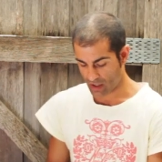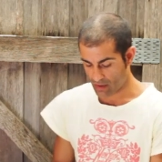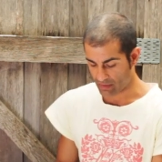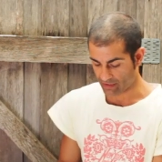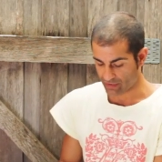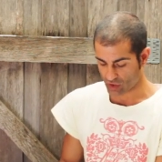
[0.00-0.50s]

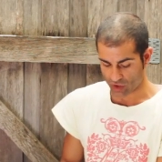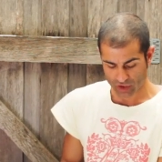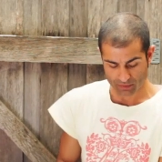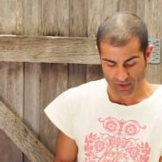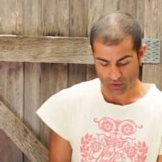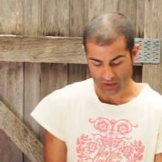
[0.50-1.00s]
But if you're going to
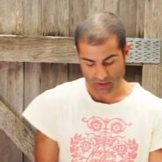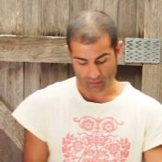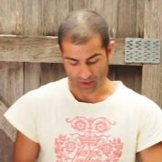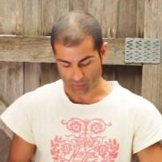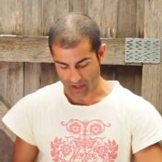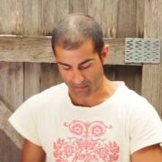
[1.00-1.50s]
be doing them
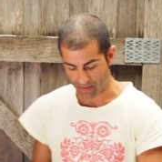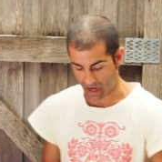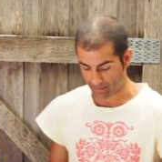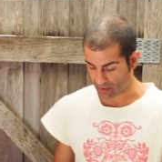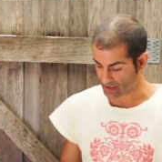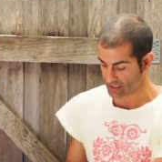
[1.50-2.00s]
with red
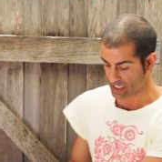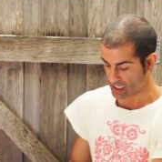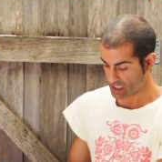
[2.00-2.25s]
peppers